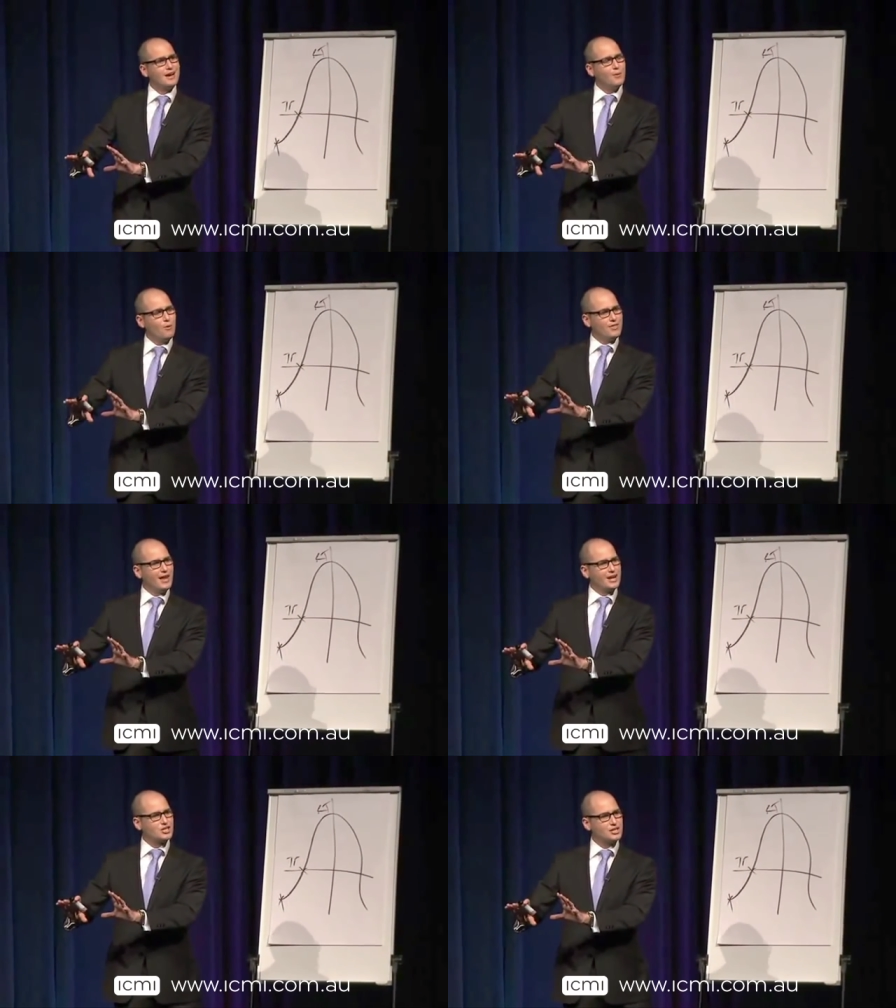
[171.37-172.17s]
And what
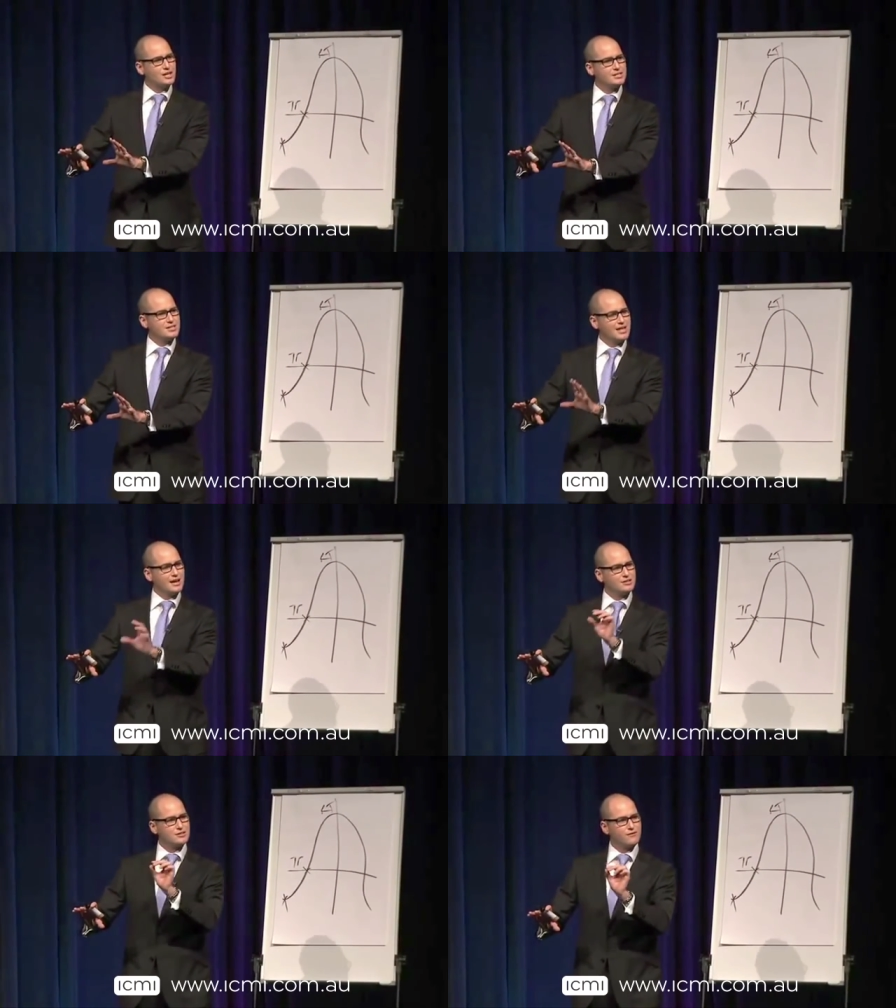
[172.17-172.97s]
that actually is
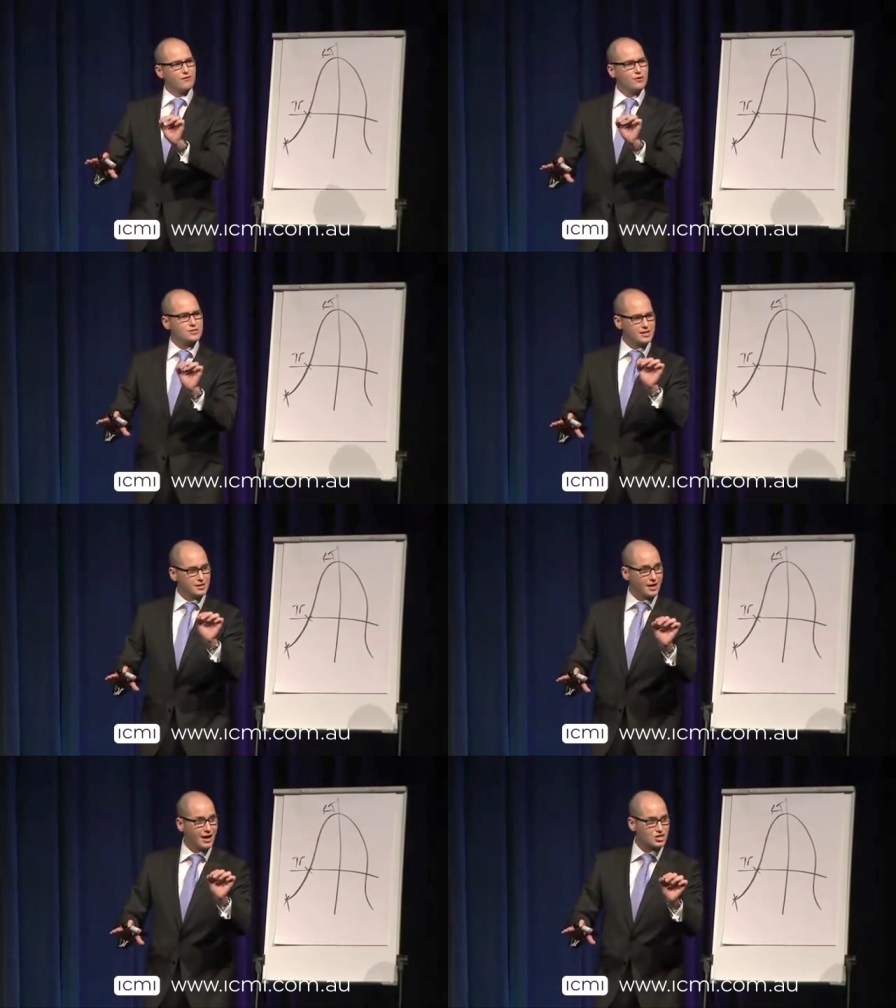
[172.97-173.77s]
that is the first
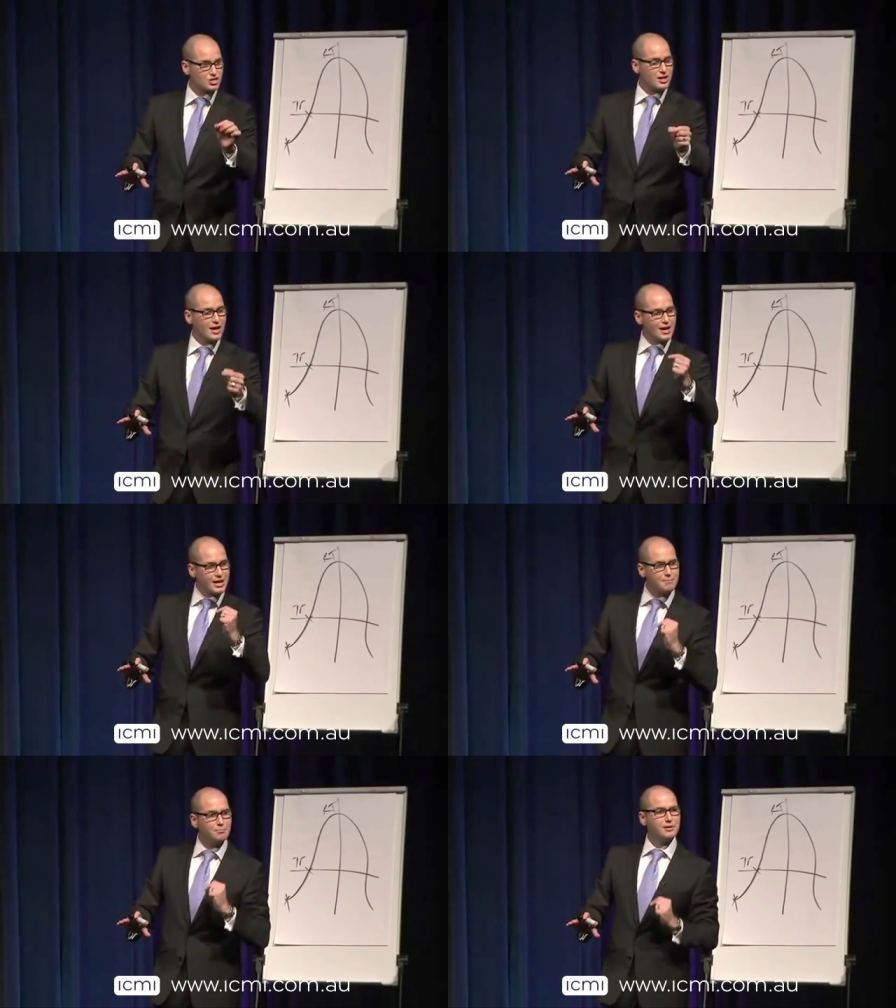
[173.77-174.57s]
indication
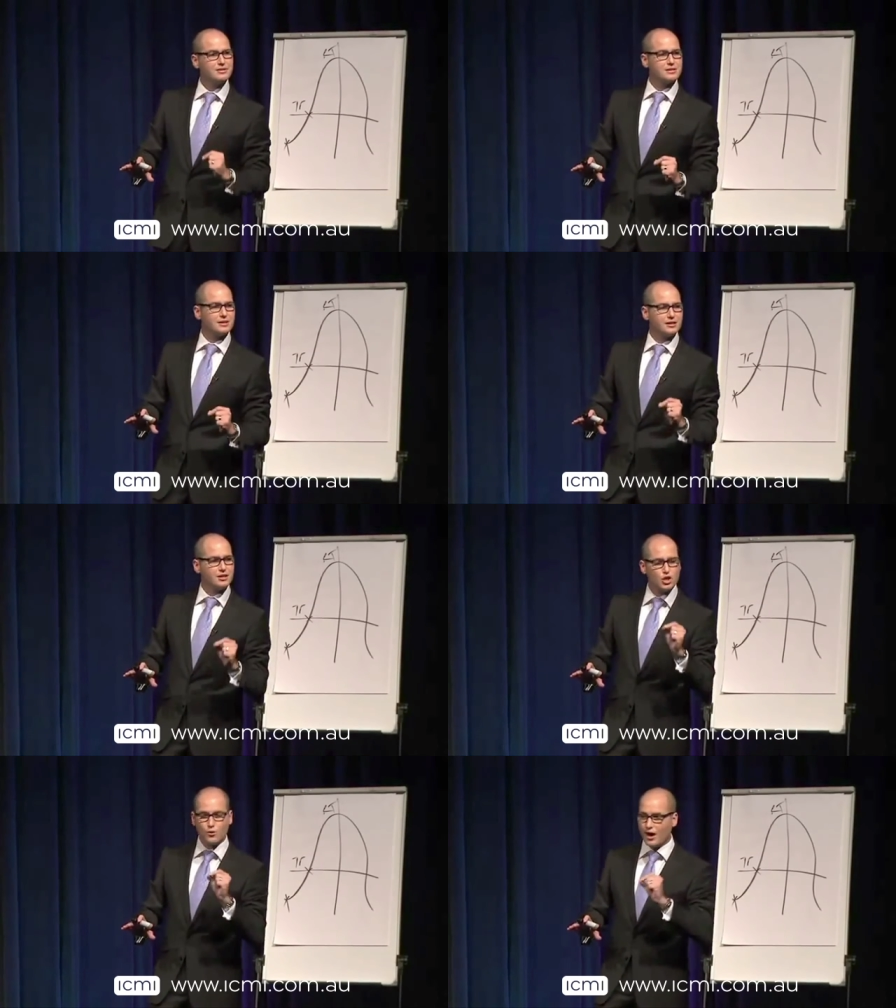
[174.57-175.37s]
implicitly
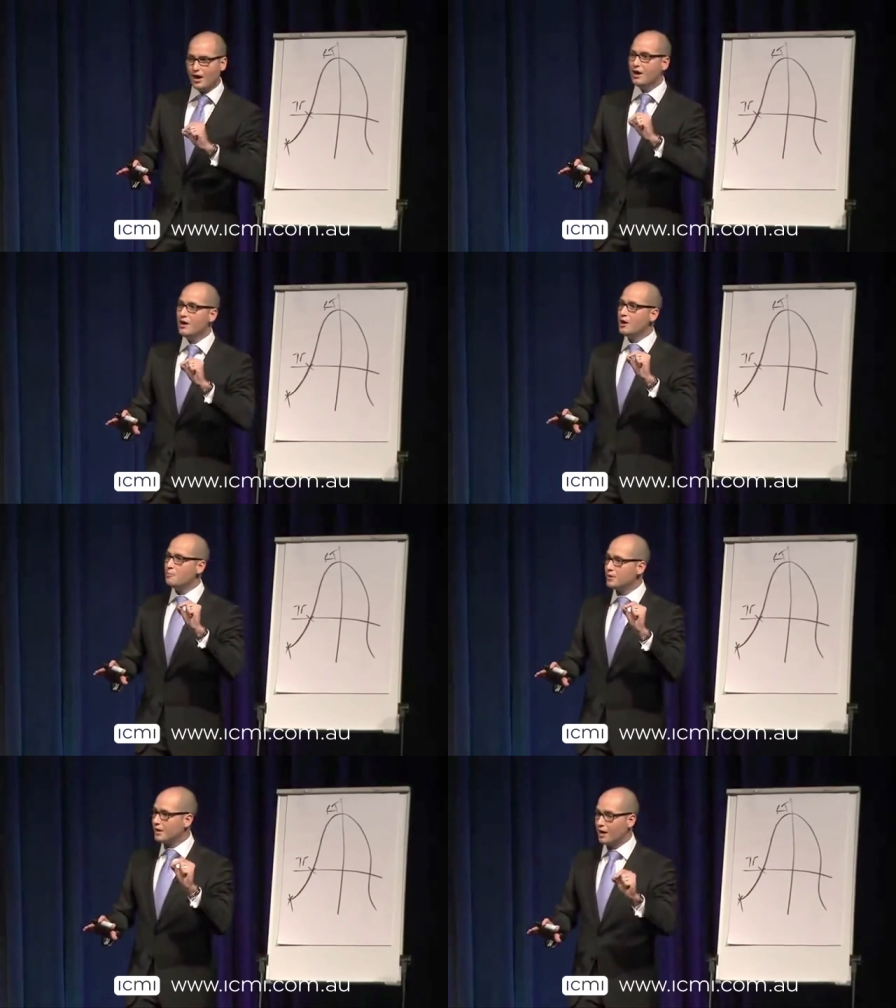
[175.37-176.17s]
that you are
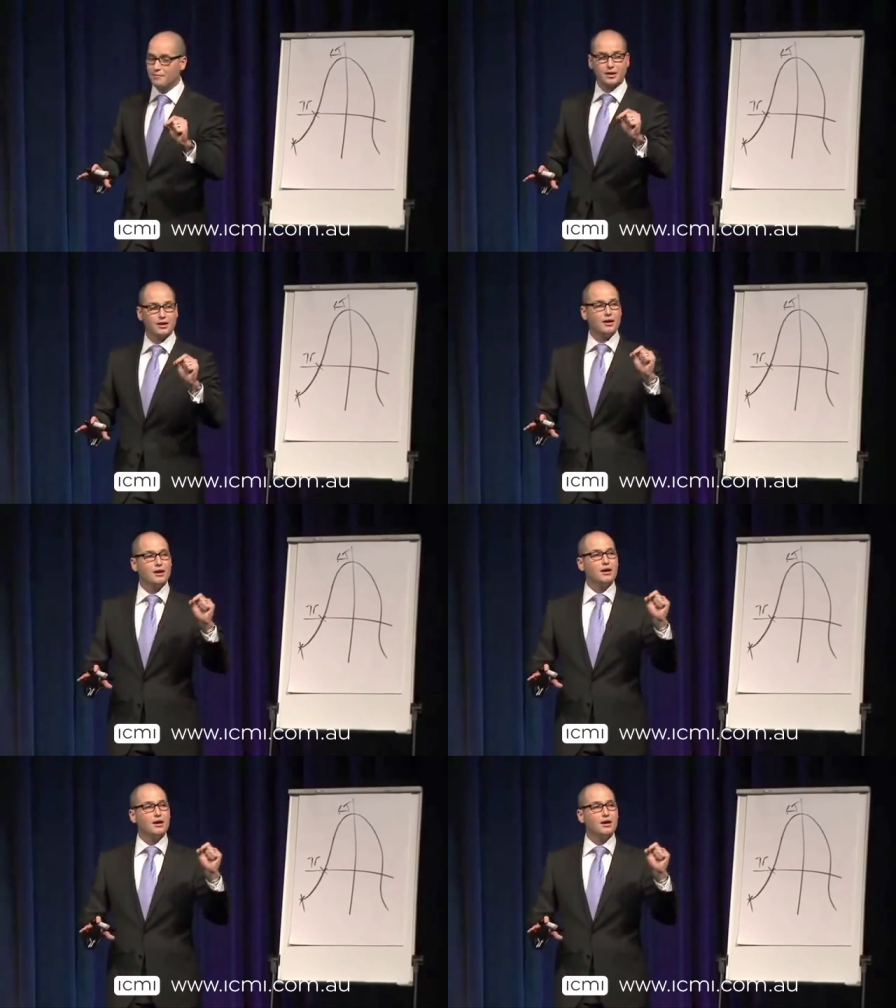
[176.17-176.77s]
becoming